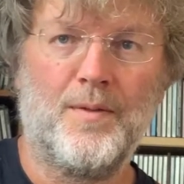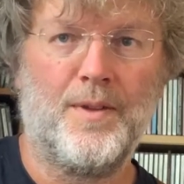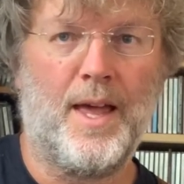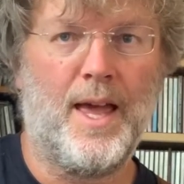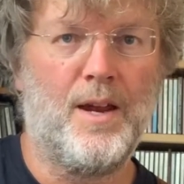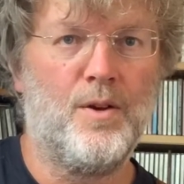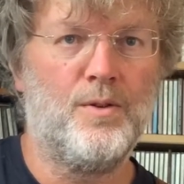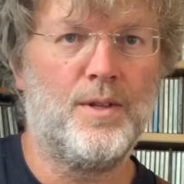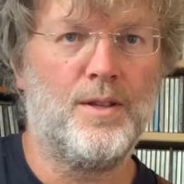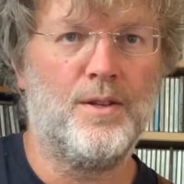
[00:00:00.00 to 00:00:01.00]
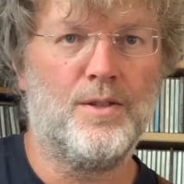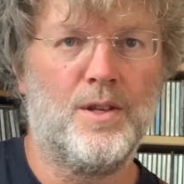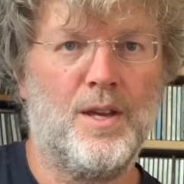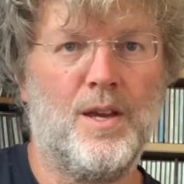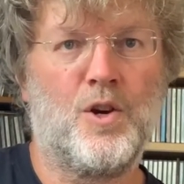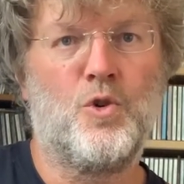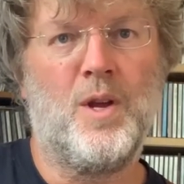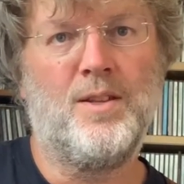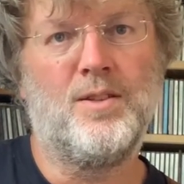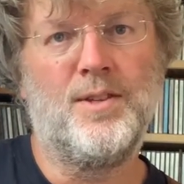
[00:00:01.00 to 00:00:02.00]
the A note and thus
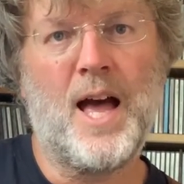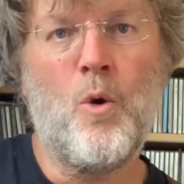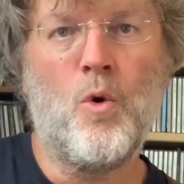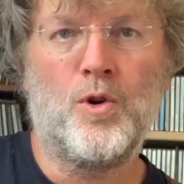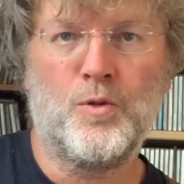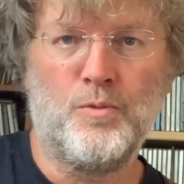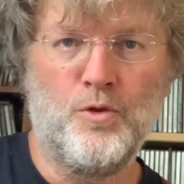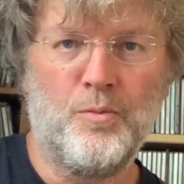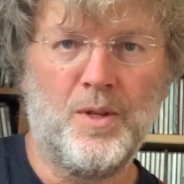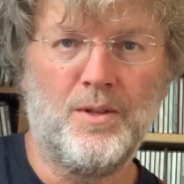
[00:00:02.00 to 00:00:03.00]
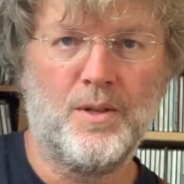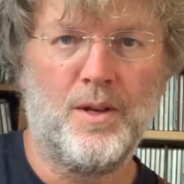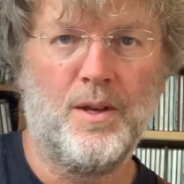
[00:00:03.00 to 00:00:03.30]
create a downward movement,